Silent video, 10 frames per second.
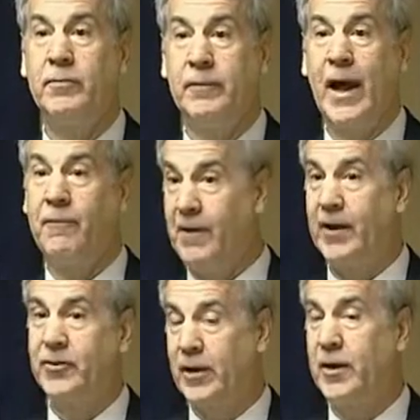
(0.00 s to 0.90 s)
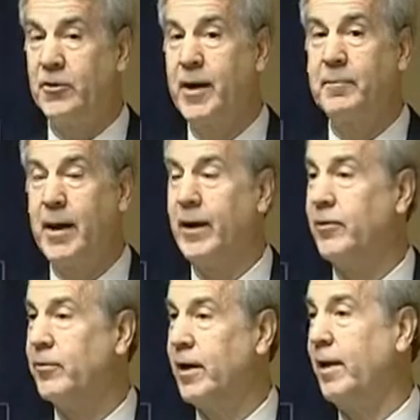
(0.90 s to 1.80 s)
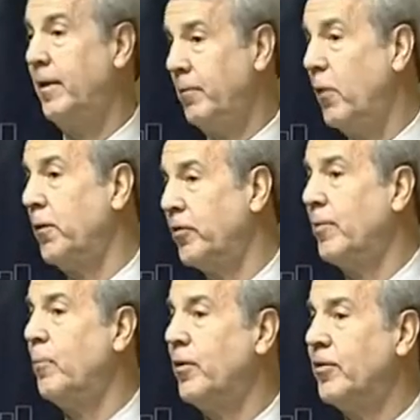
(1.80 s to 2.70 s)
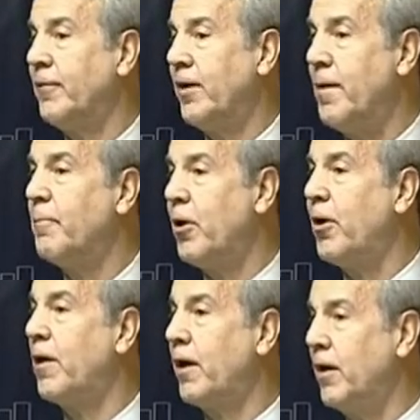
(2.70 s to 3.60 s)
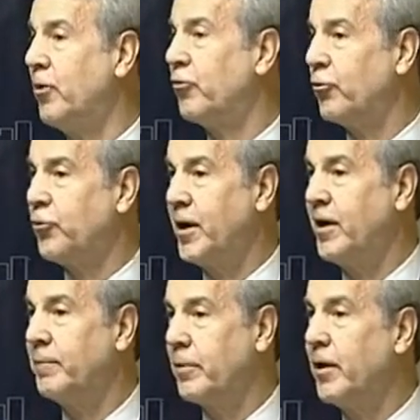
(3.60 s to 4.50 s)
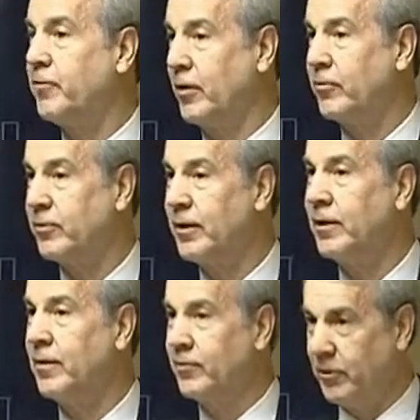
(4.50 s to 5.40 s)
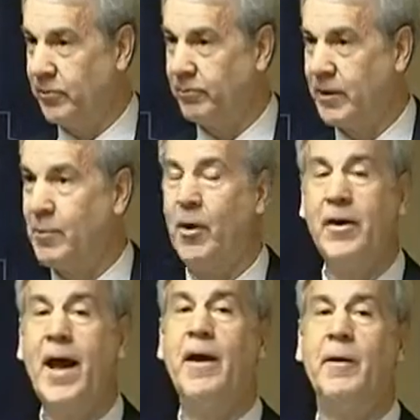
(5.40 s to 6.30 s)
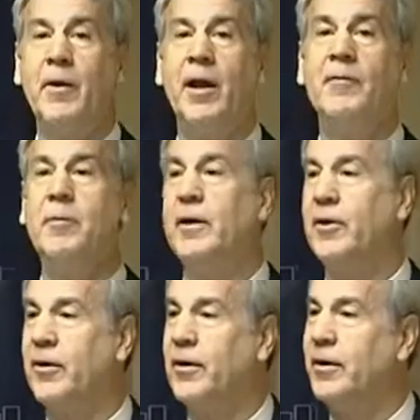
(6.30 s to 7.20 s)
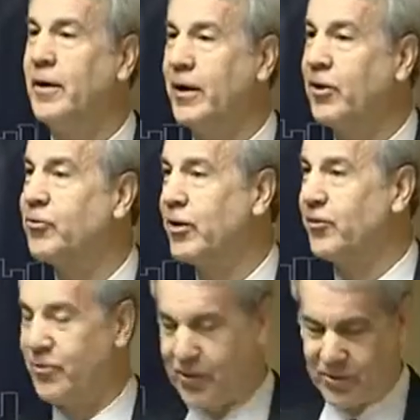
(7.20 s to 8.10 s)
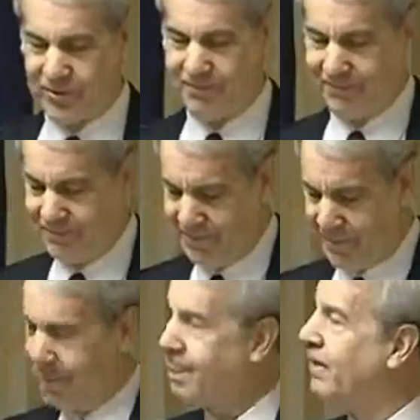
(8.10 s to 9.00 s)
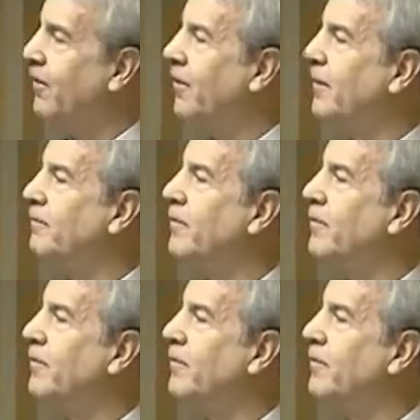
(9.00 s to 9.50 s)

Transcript: How fast can they train pilots? And on the 717, I'm part of that initial training process. So come on down. I would love to be your initial instructor. All right.